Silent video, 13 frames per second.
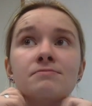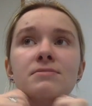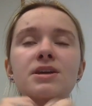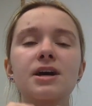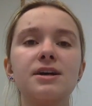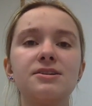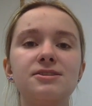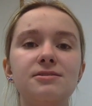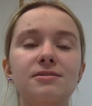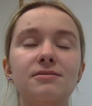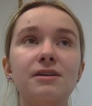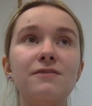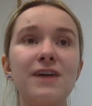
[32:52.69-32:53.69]
Because
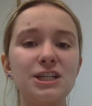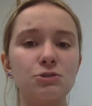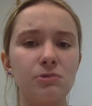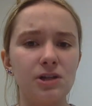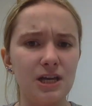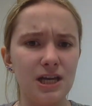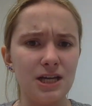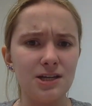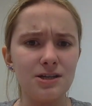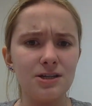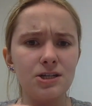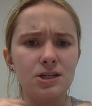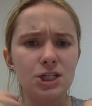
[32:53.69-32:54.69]
eventually,
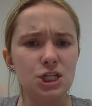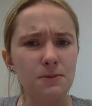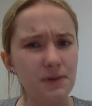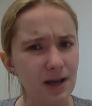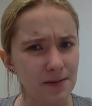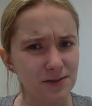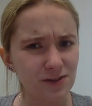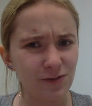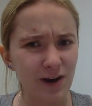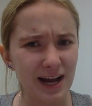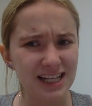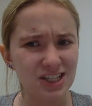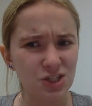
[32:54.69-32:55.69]
she becomes
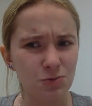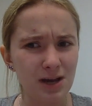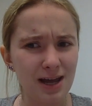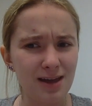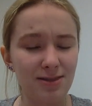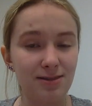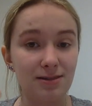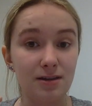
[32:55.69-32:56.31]
friends with